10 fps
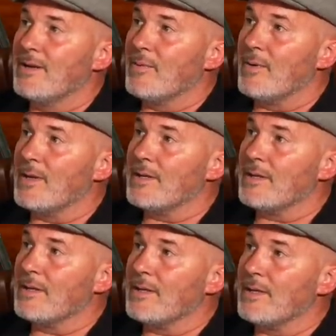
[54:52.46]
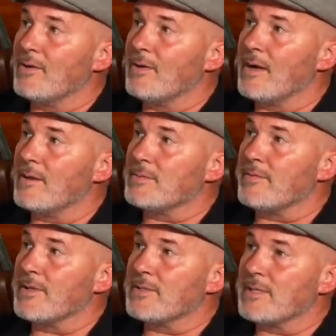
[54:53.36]
What, in your
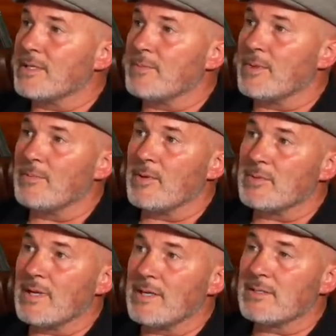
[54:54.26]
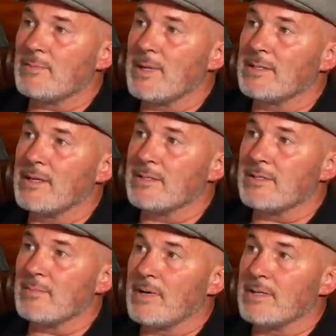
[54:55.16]
observations, has been the most unexpected and
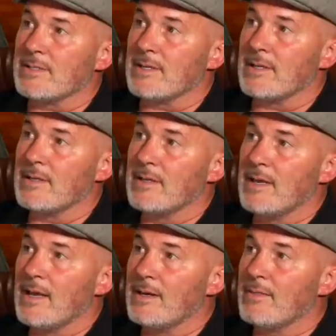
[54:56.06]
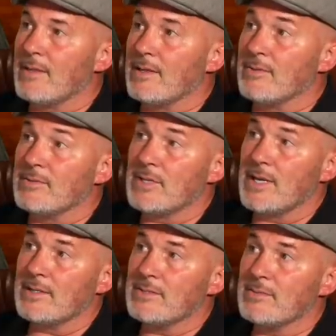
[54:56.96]
surprising? Anything you'd
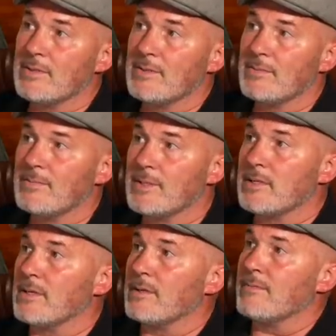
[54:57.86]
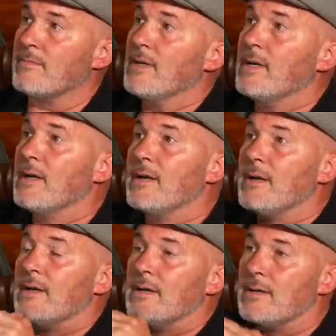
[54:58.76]
change? Much love.
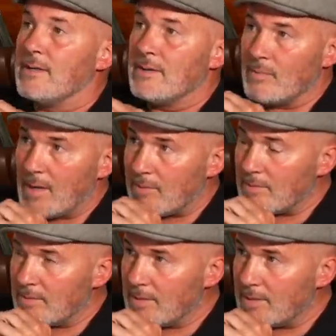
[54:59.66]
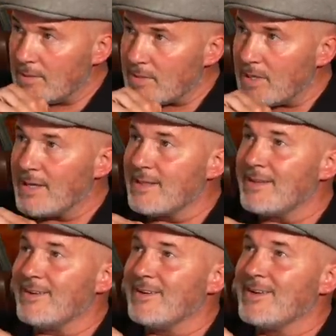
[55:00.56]
Wow, there's a lot in
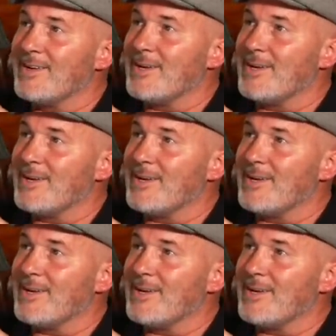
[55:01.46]
there.